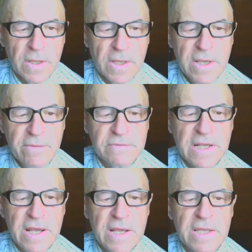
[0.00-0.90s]
If
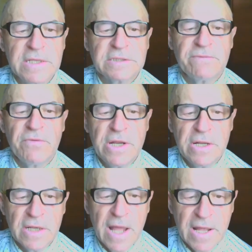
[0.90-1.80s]
there is free
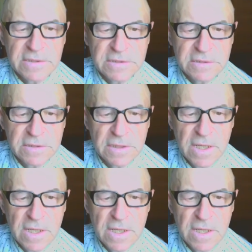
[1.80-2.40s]
land,